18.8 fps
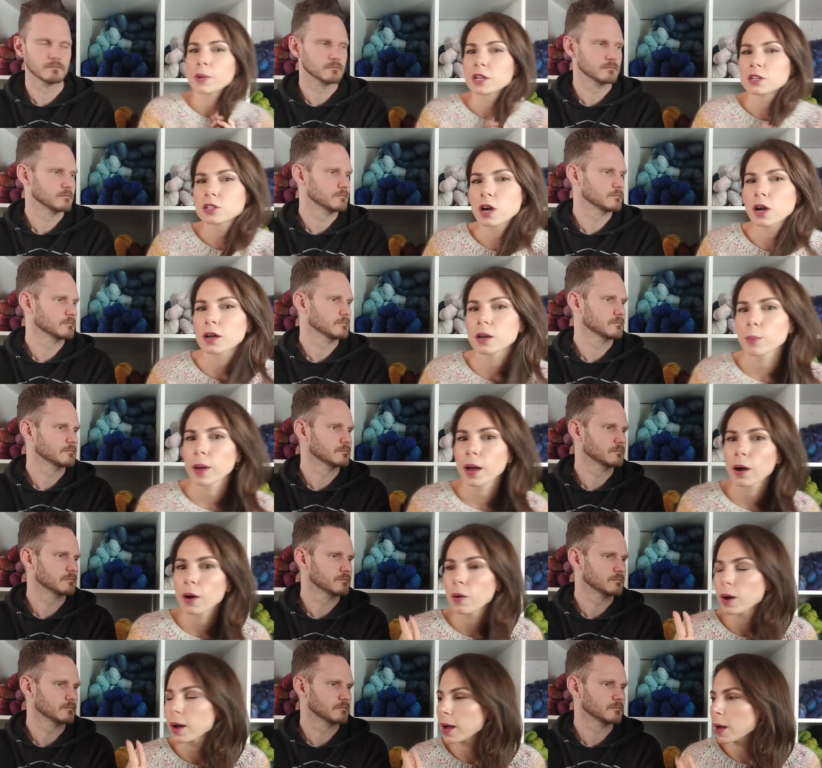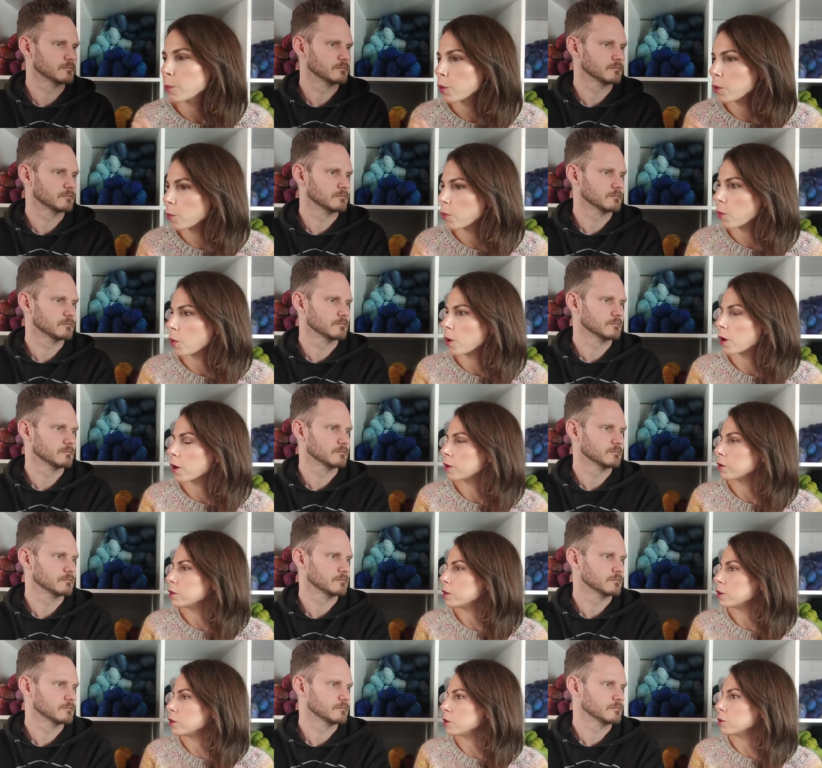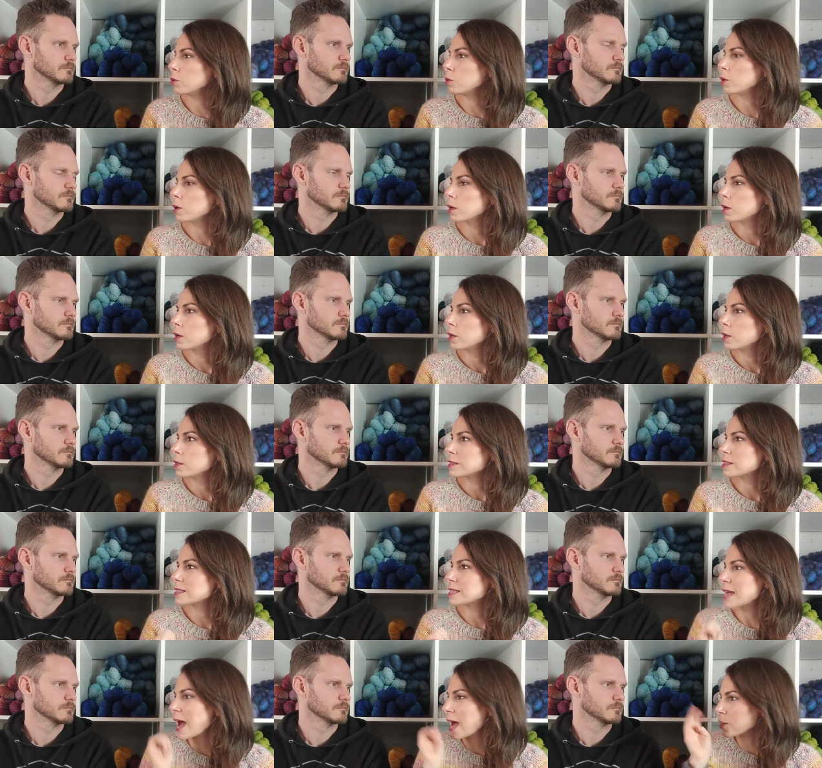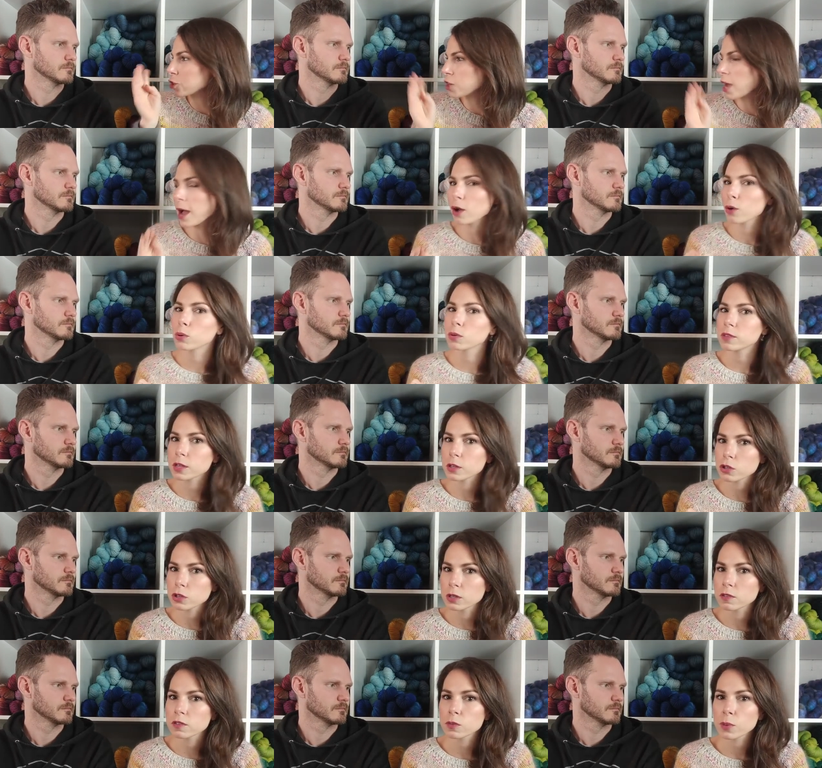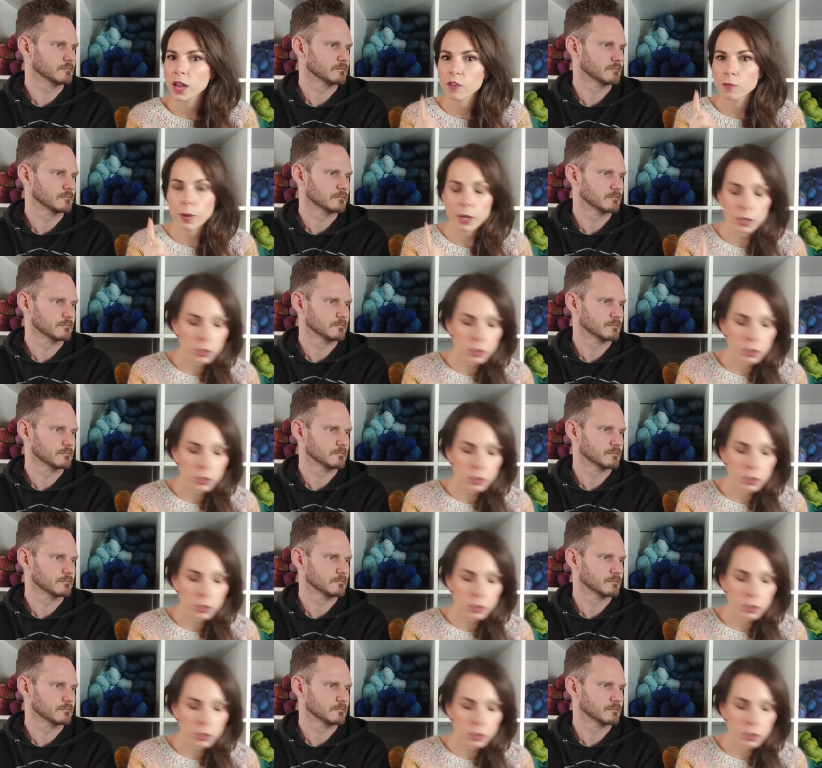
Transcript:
Speaker 1: I'm going to talk about a couple more new stash acquisitions. So I have